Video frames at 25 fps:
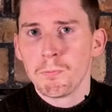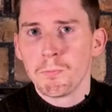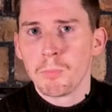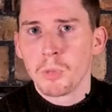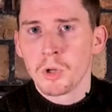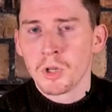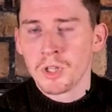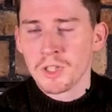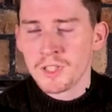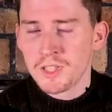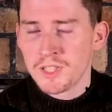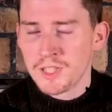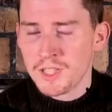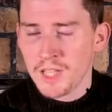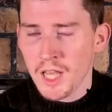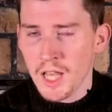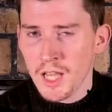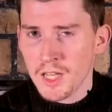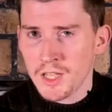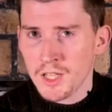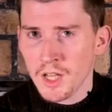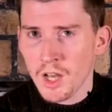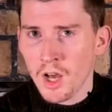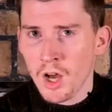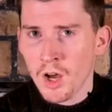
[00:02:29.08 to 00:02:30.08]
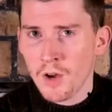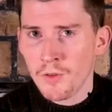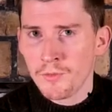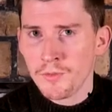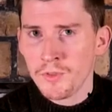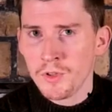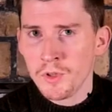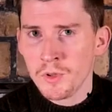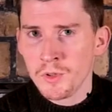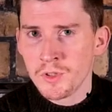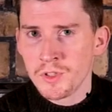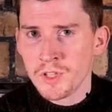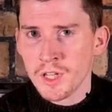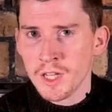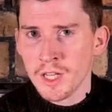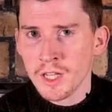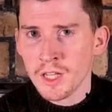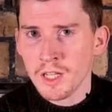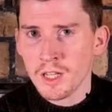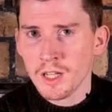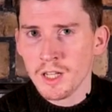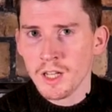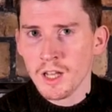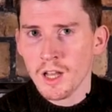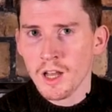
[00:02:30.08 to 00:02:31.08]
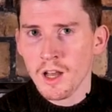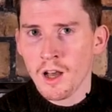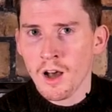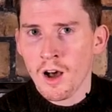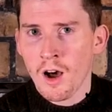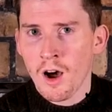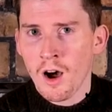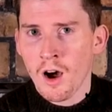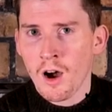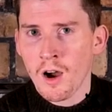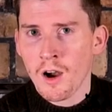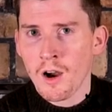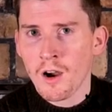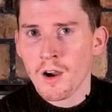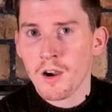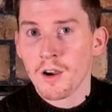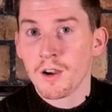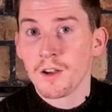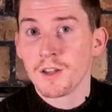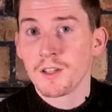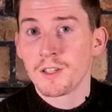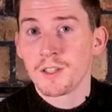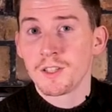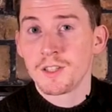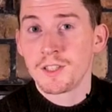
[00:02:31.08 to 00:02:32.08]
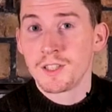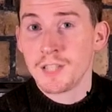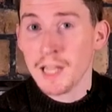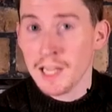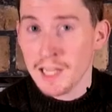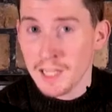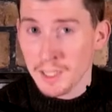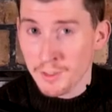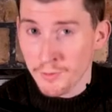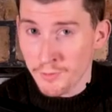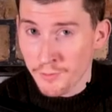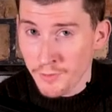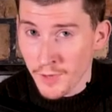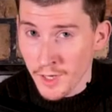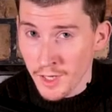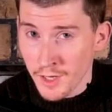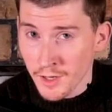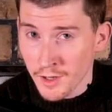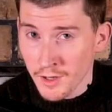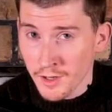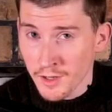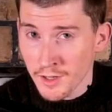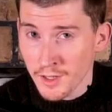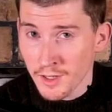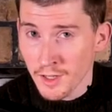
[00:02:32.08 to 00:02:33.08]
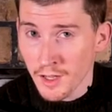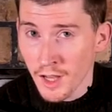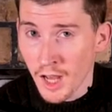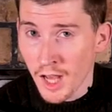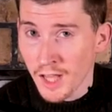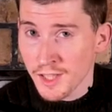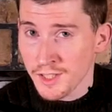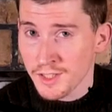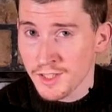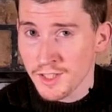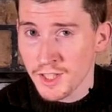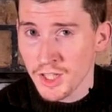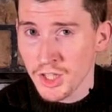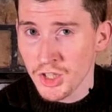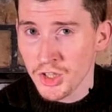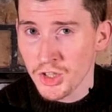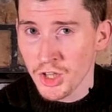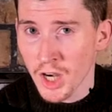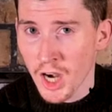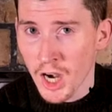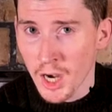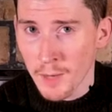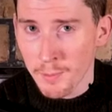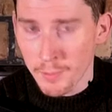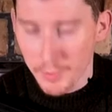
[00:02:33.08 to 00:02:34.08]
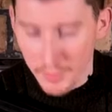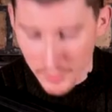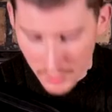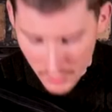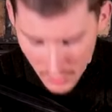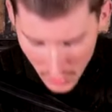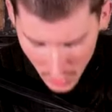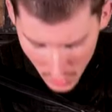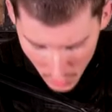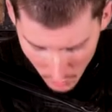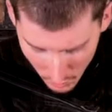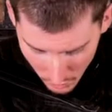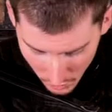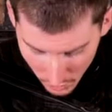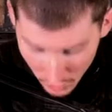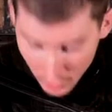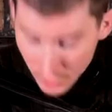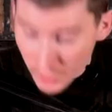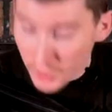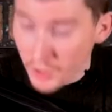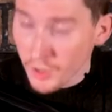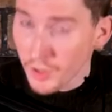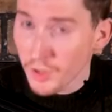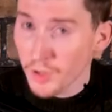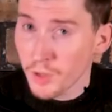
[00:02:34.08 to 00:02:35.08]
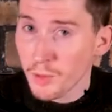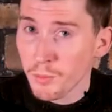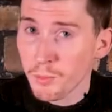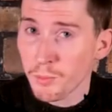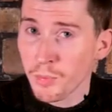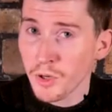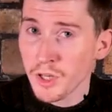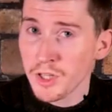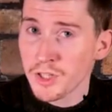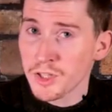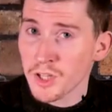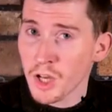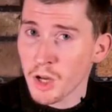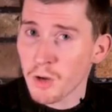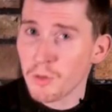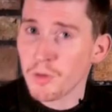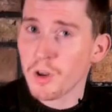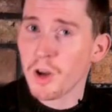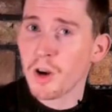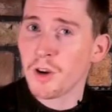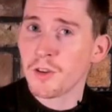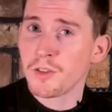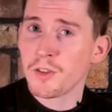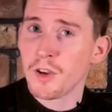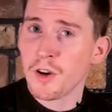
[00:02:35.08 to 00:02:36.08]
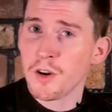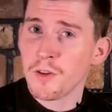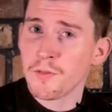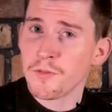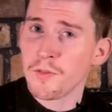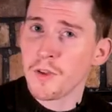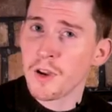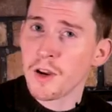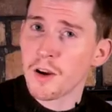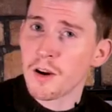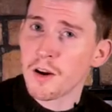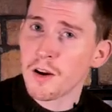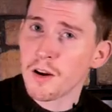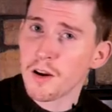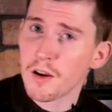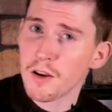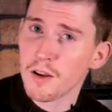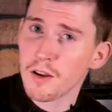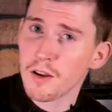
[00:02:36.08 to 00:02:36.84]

but instead of using our second finger on C sharp, we're going to bring down our third finger